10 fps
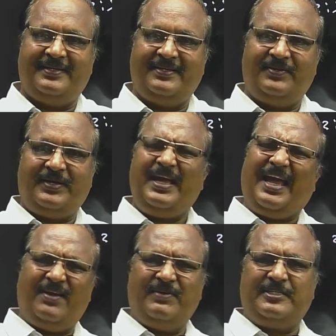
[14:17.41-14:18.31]
Okay, I
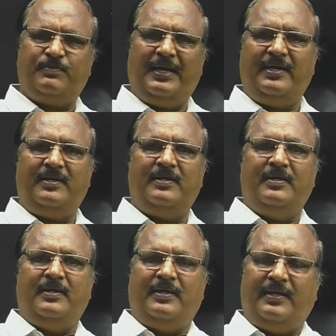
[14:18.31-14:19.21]
have explained
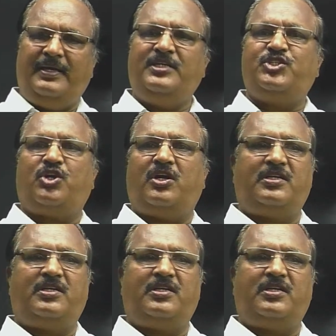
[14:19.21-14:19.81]
in short.